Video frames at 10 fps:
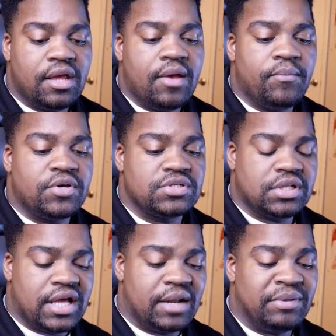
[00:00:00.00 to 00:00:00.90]
because a
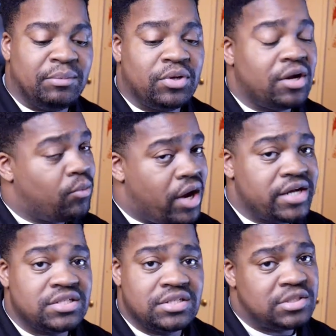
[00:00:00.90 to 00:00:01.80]
lot of people that are
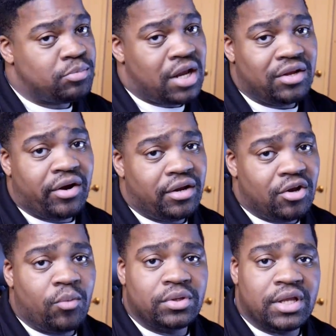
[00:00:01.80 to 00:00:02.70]
watching this probably already know
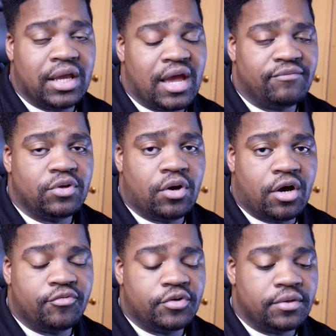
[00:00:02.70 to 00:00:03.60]
what they have to
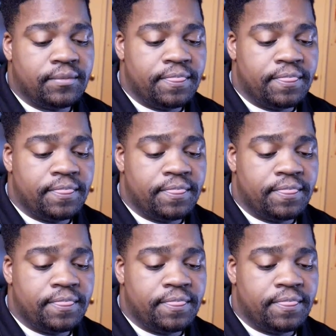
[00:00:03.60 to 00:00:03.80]
offer.